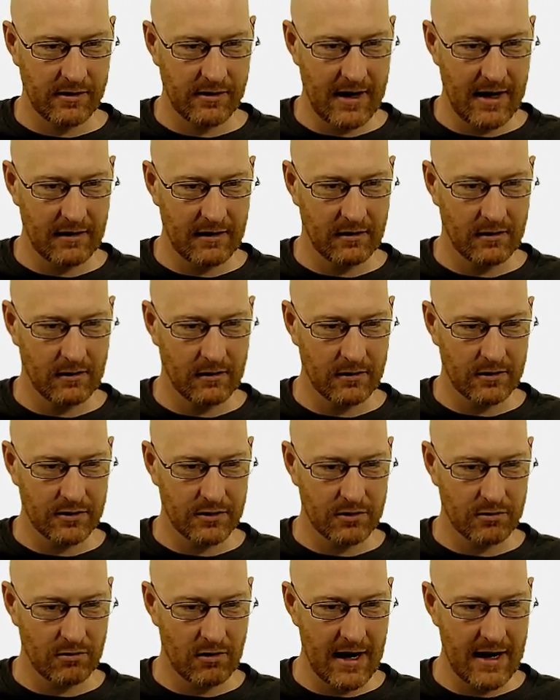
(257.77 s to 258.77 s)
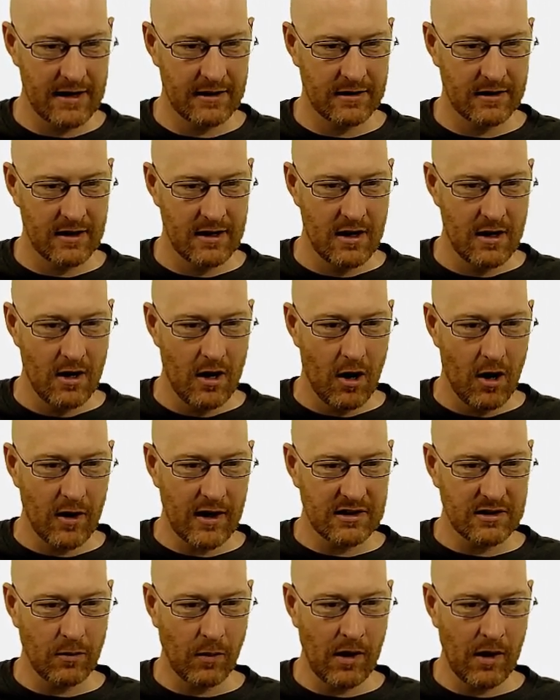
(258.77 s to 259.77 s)
That looks right.
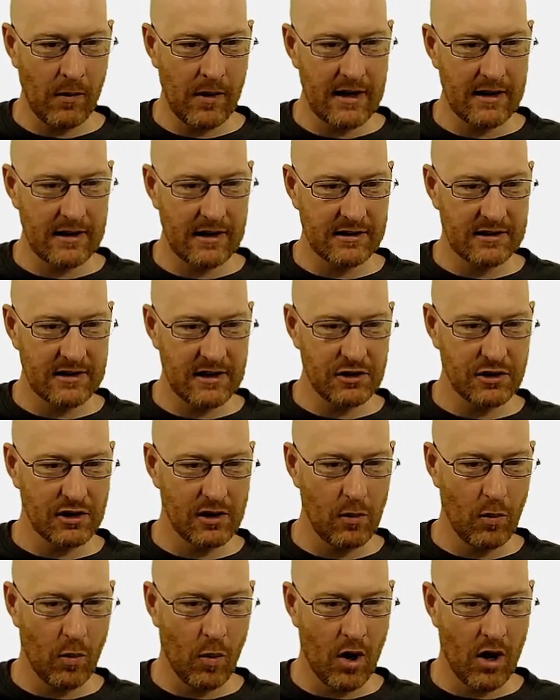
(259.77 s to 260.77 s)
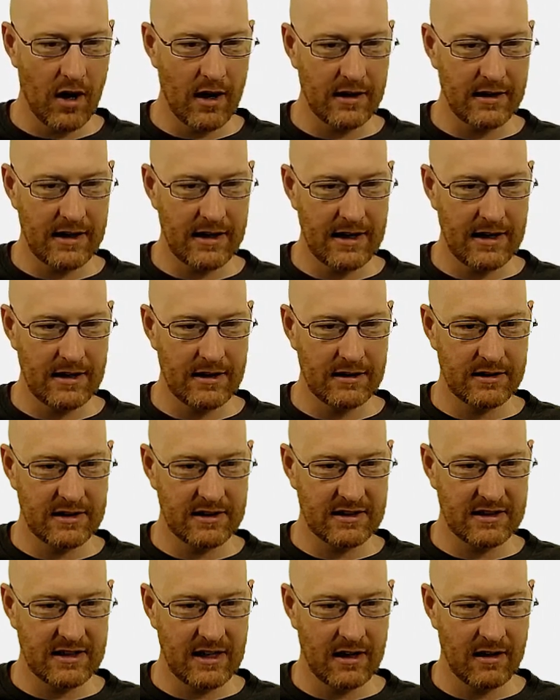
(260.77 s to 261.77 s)
Okay, so what we essentially want is
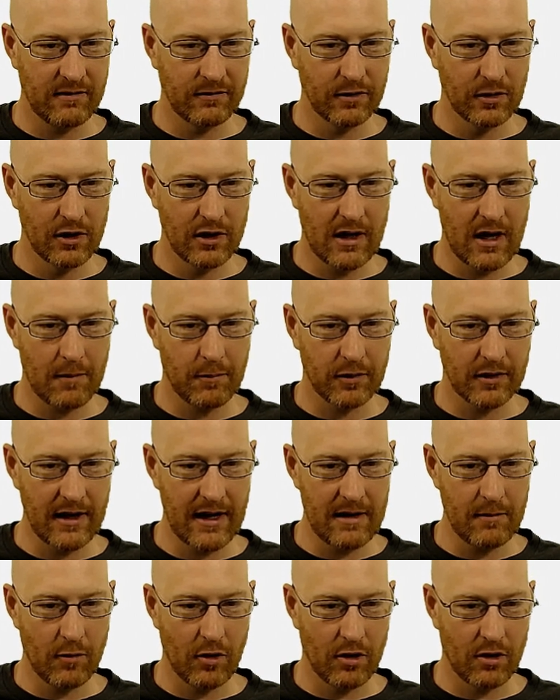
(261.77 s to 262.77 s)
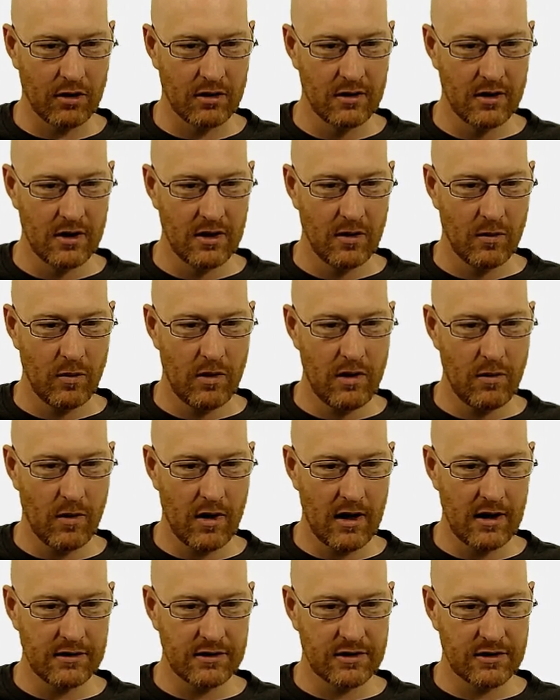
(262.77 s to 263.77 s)
instead of lookup label, we
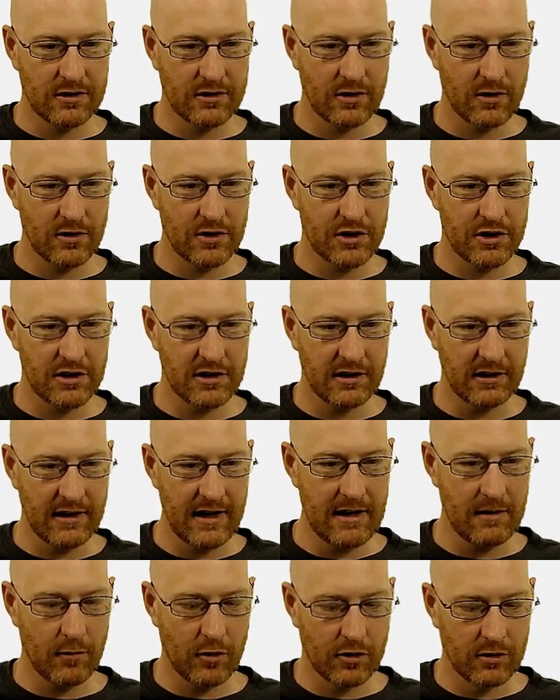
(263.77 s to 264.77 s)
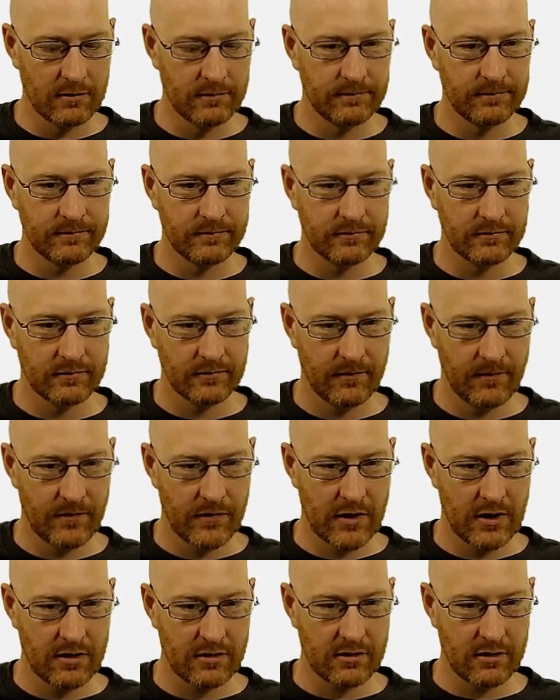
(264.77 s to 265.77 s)
want searched label. So
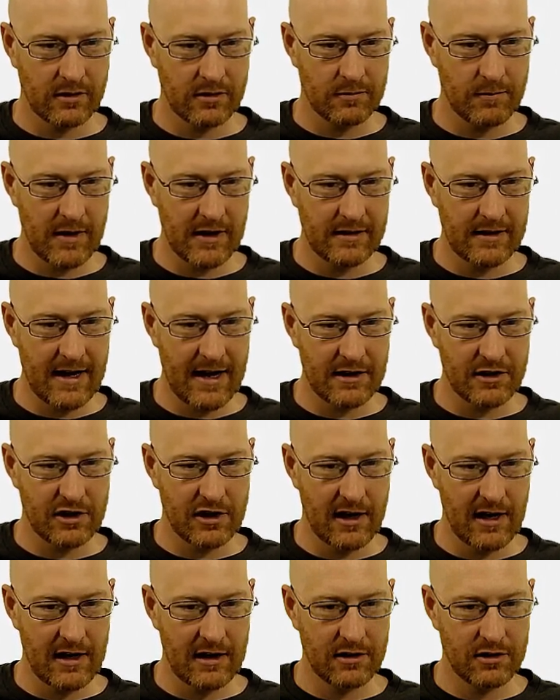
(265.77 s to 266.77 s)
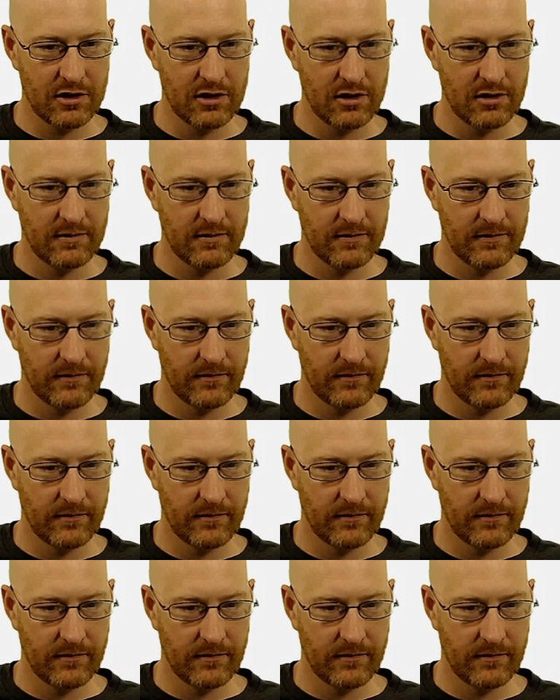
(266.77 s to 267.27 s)
let's make that change.